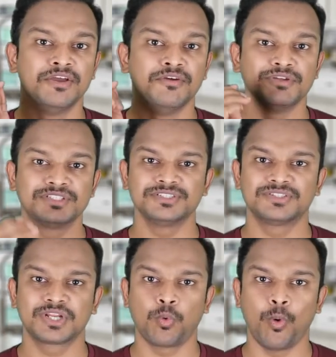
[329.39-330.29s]
which is
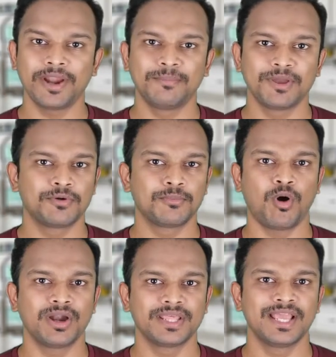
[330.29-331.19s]
required by your
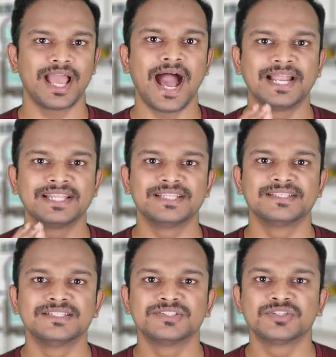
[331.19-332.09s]
body, and
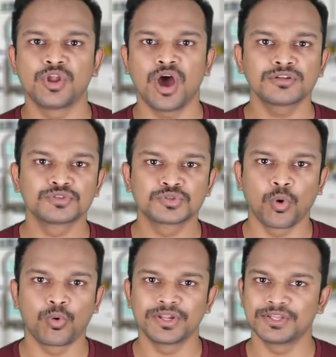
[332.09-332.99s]
this is not
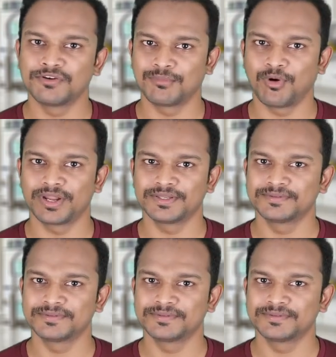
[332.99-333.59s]
stored in your body.